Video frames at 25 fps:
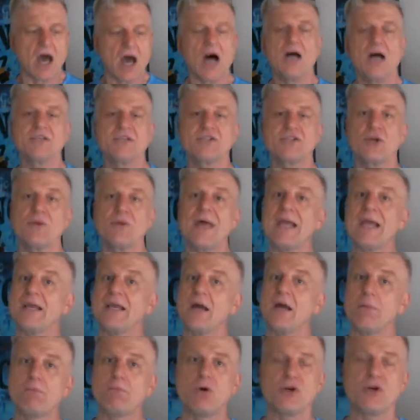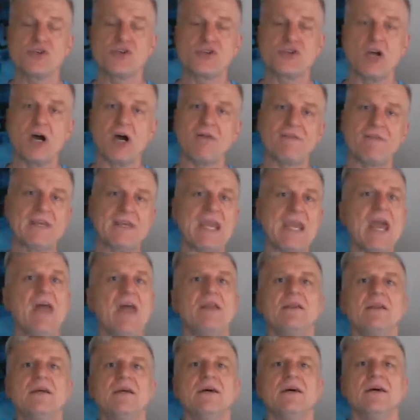So that got pushed off
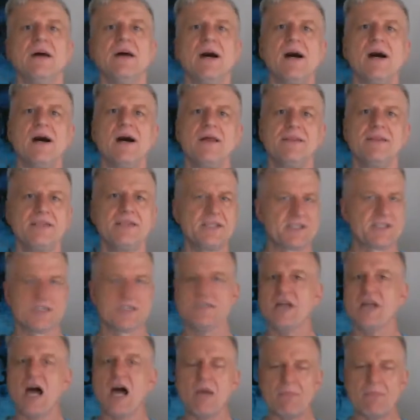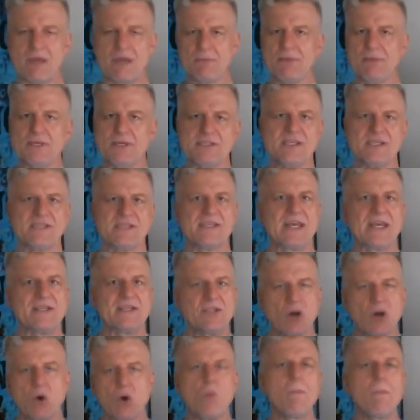again. This is not my business. I
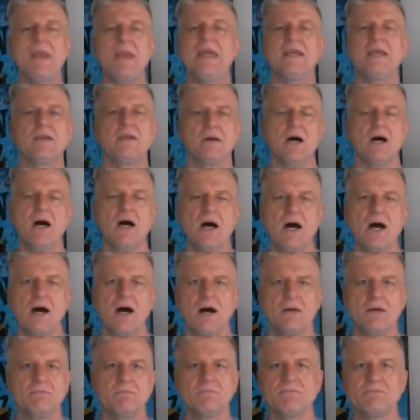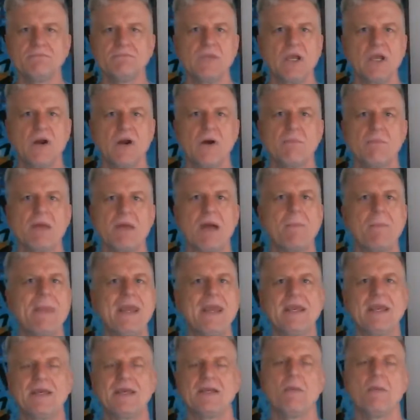don't make, I'm not
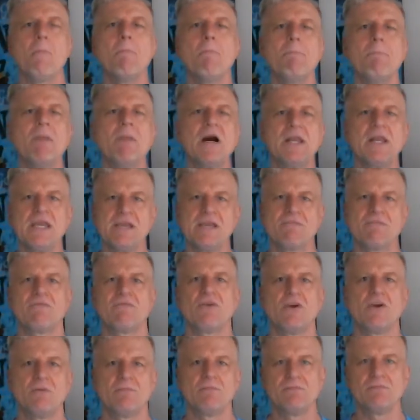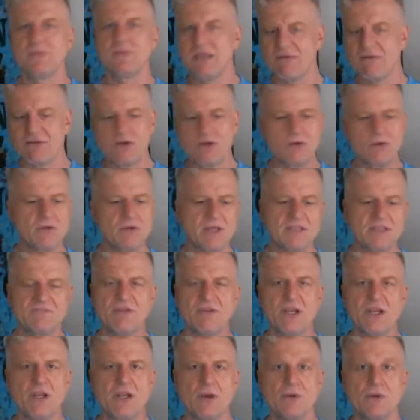making money from giving you these
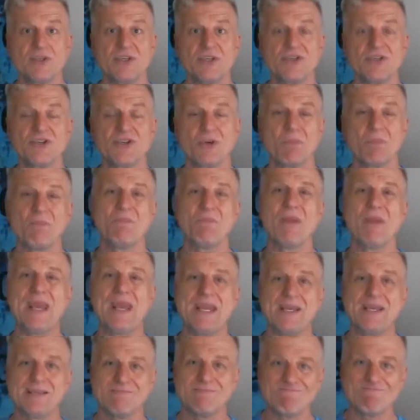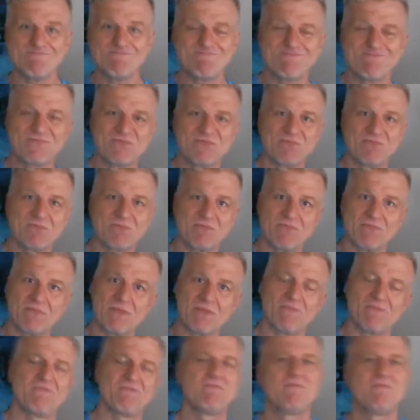videos since you're paying
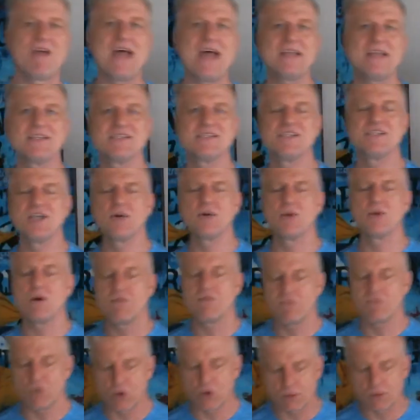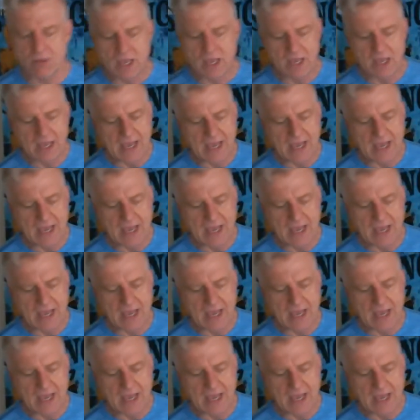fat zero for them.